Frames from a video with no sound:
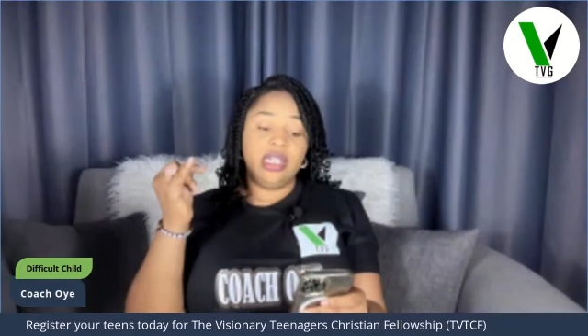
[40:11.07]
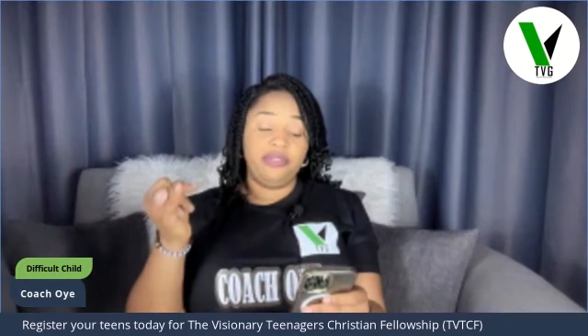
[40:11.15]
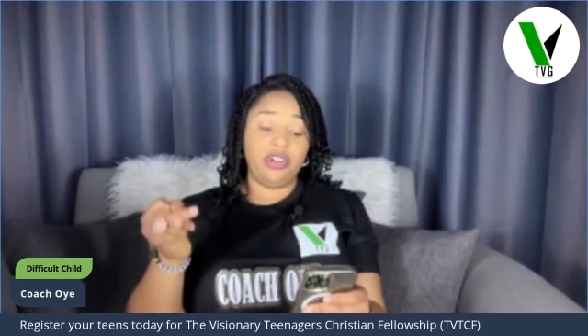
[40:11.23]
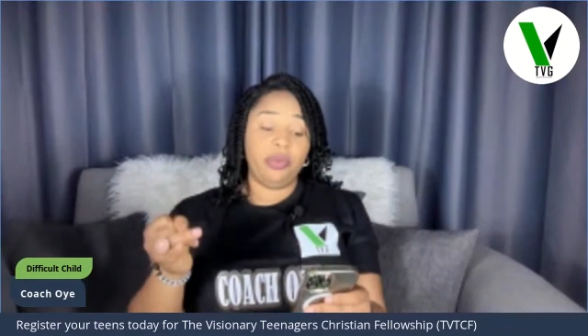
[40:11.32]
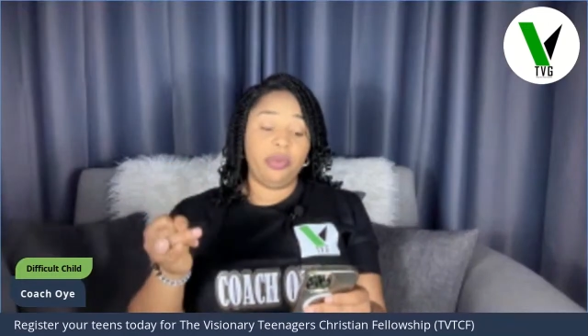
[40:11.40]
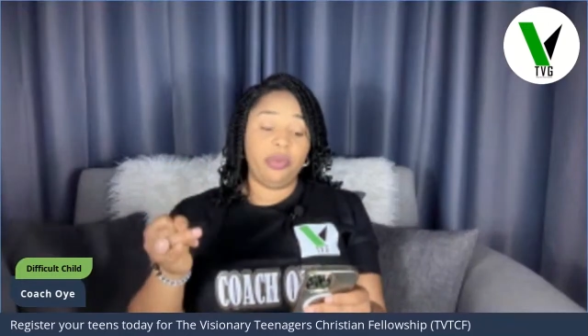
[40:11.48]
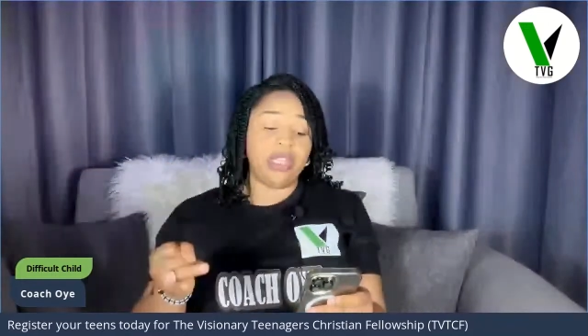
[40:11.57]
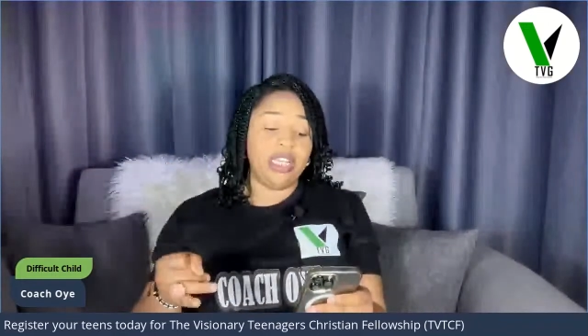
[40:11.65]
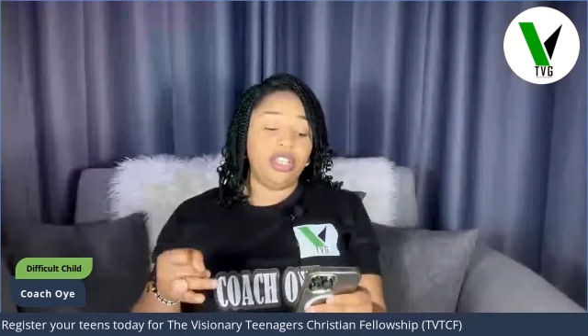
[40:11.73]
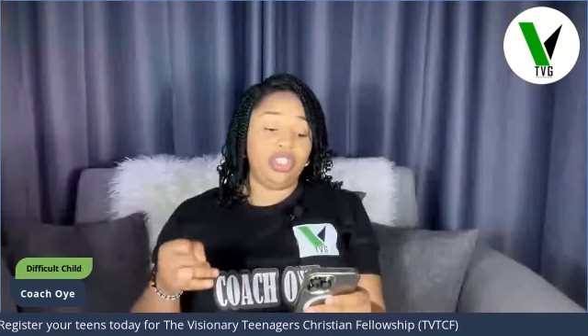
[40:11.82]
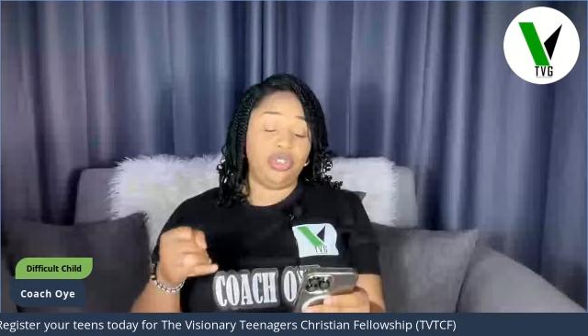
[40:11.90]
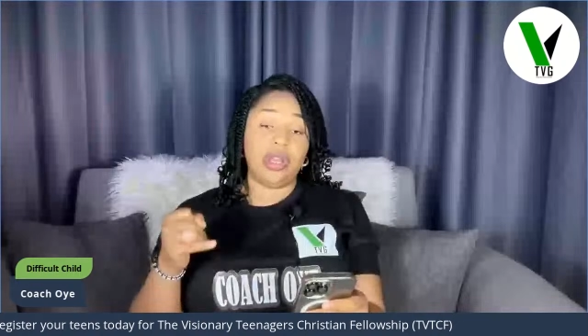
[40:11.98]
developmental
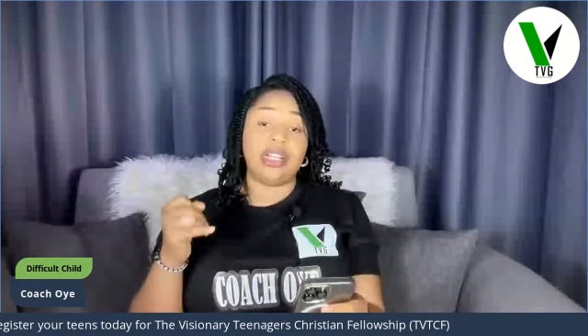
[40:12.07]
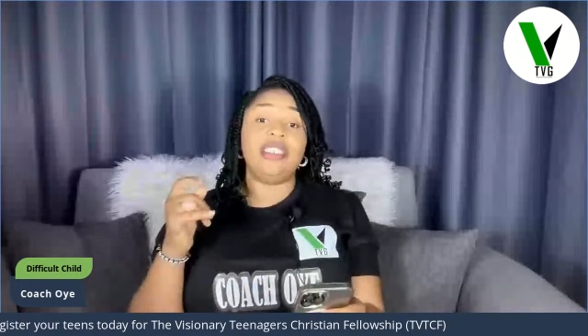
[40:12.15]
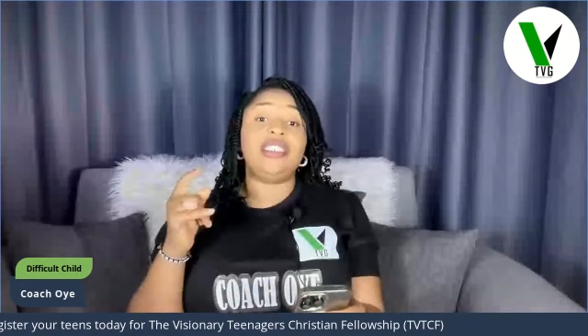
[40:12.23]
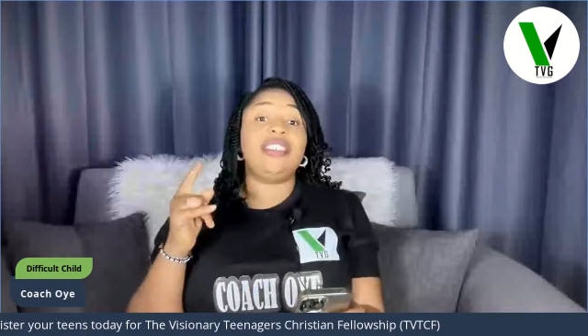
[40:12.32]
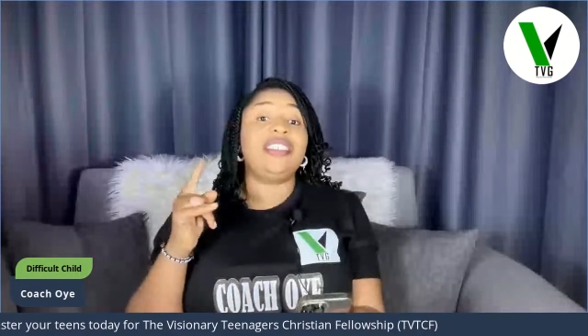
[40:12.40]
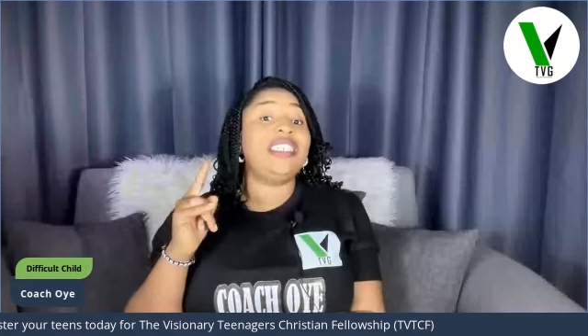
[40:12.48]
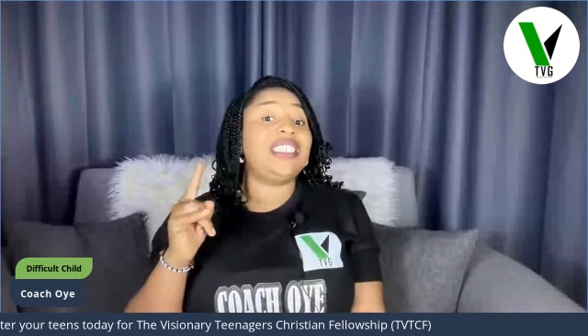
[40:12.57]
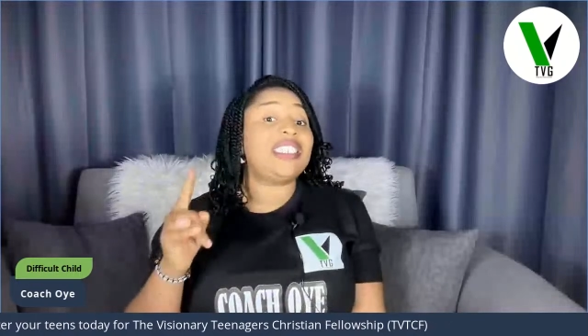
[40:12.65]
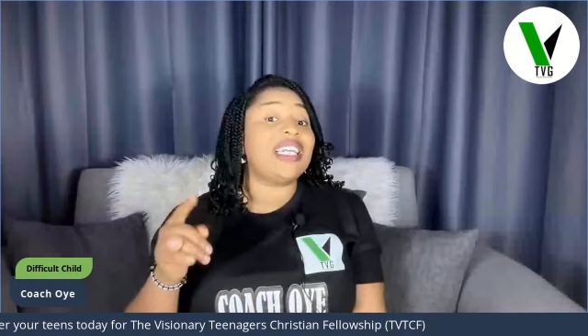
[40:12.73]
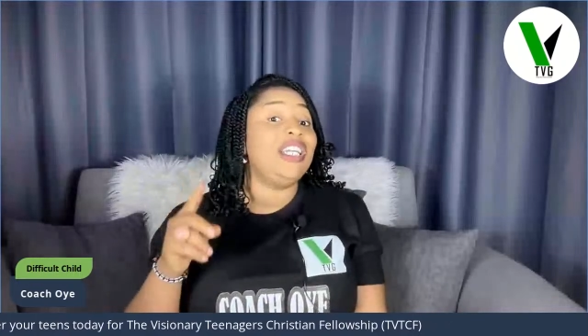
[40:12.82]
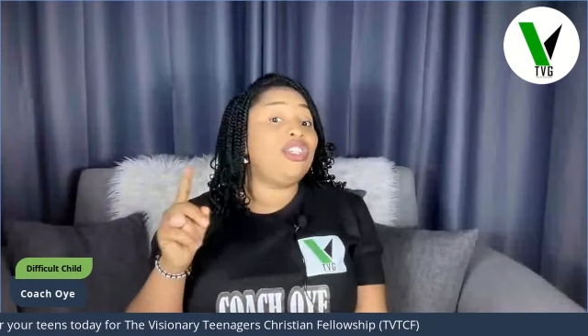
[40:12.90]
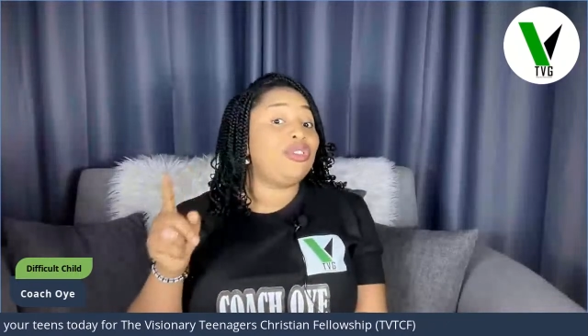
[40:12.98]
issue. And these
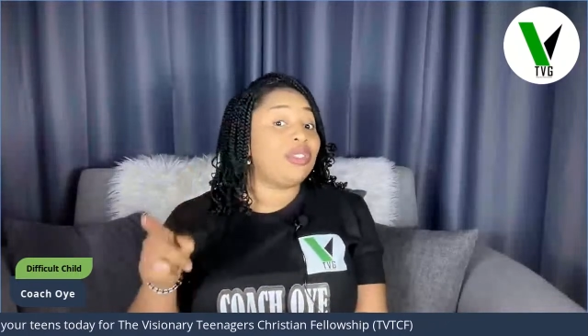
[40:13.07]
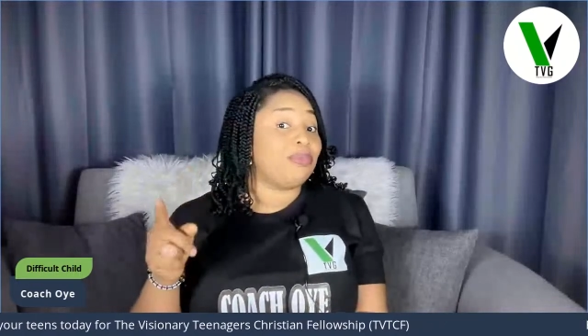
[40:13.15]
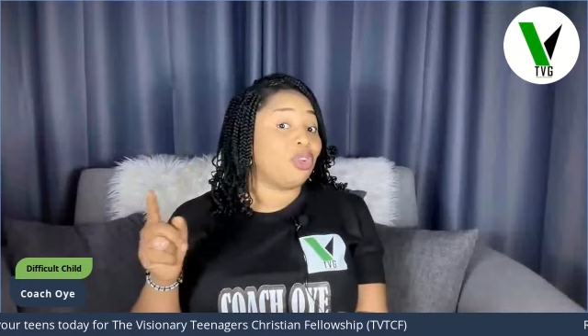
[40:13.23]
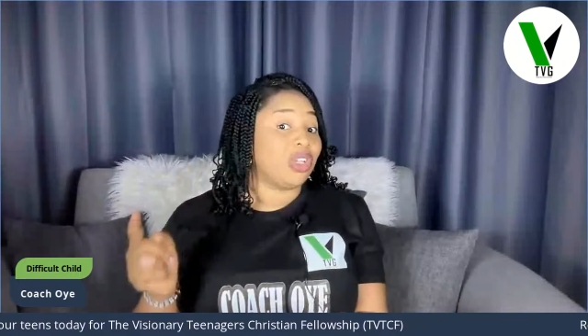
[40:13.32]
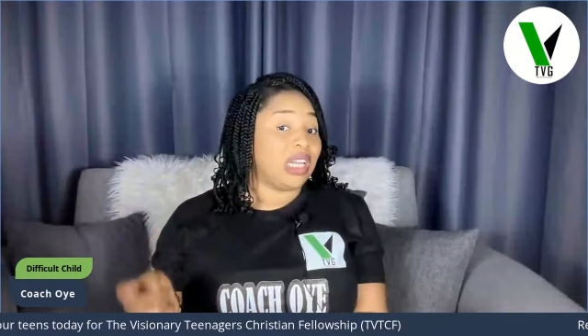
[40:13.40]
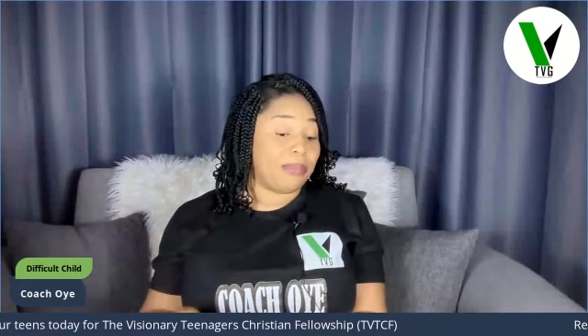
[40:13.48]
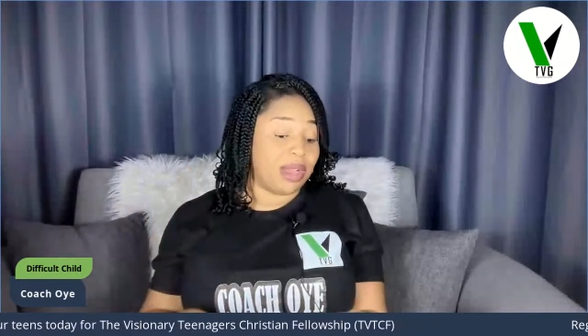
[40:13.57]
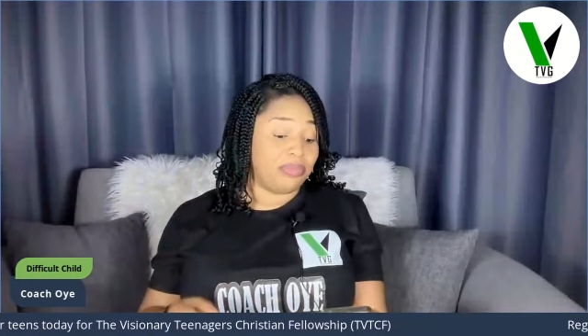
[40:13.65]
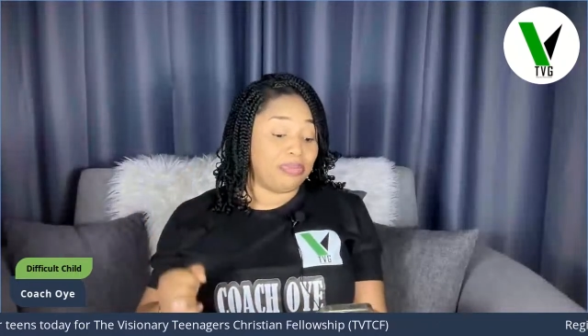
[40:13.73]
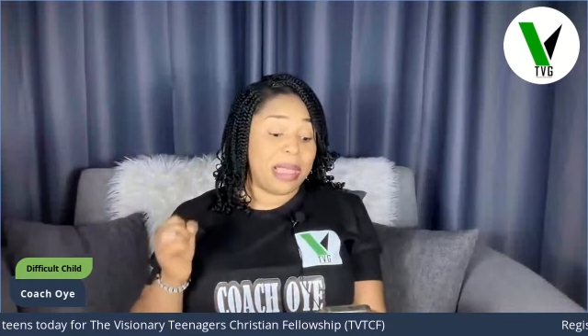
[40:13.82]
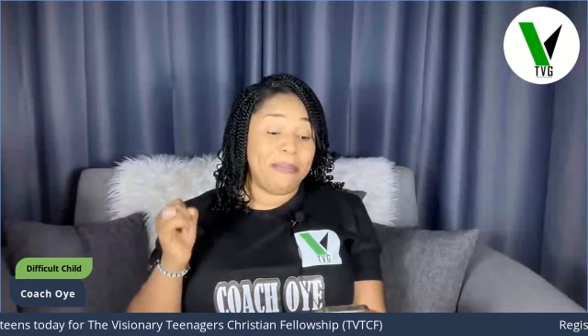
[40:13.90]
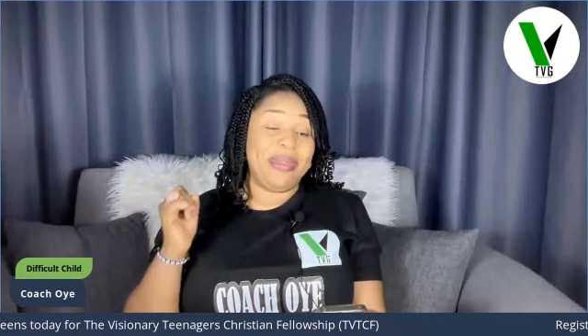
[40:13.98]
issues I'm talking about
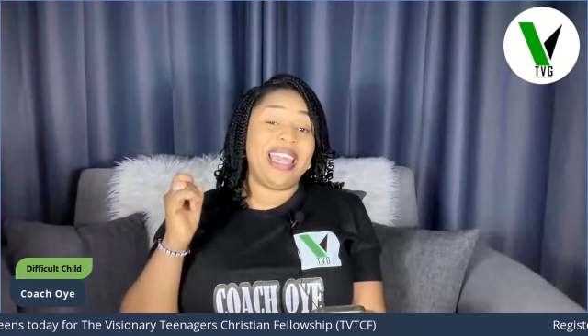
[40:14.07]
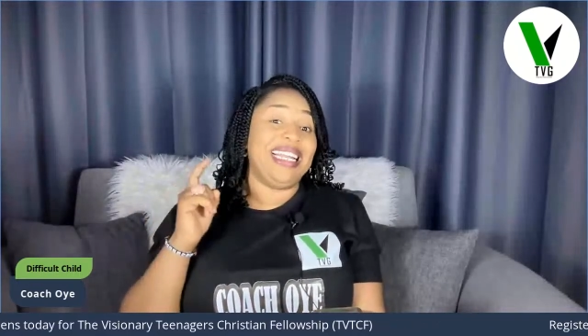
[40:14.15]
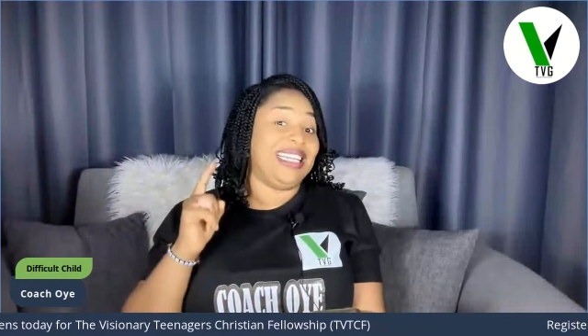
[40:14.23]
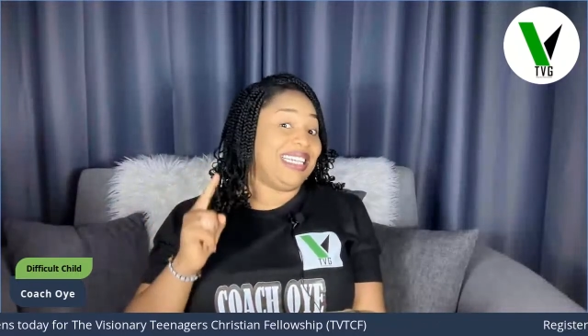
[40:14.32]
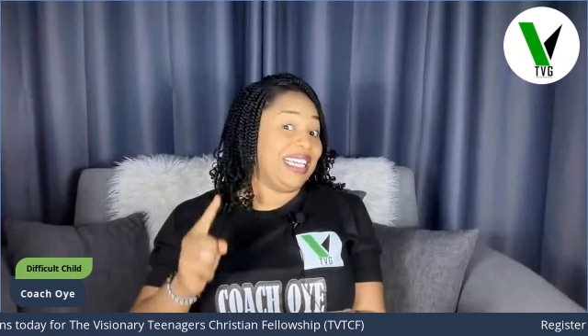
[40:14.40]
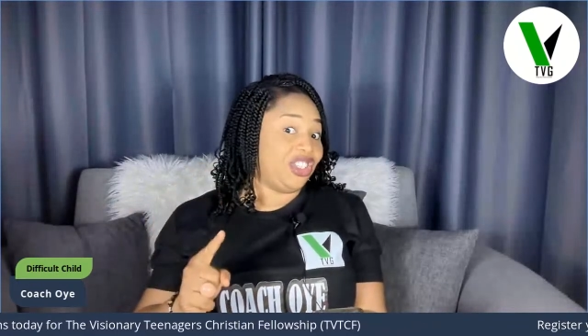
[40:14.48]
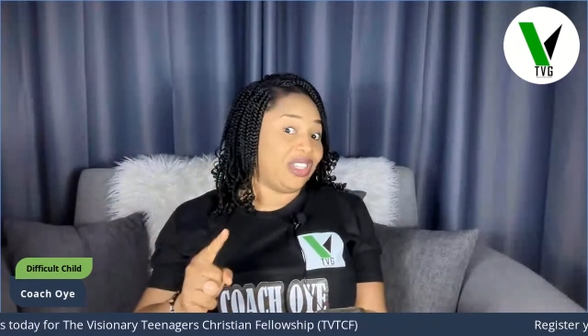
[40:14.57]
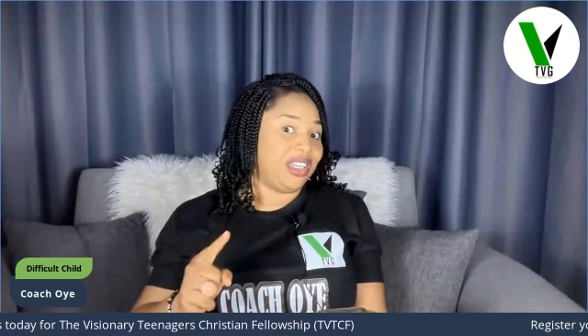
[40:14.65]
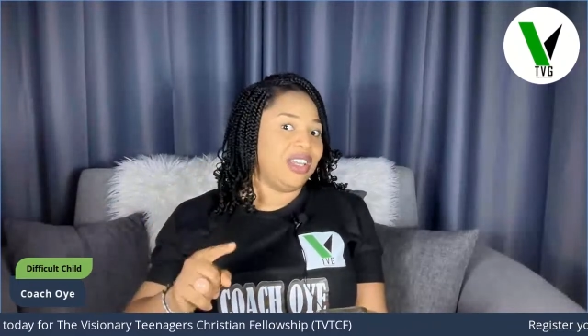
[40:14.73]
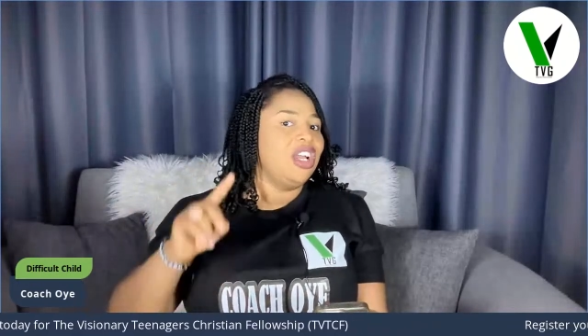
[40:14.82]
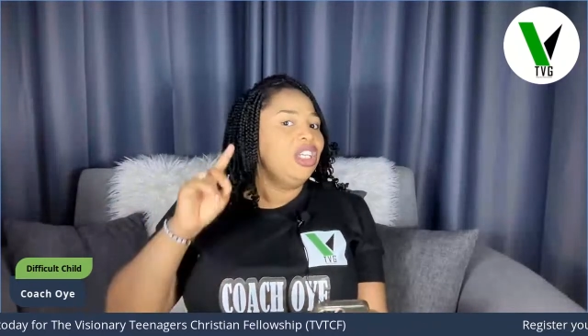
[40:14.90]
might be ADHD.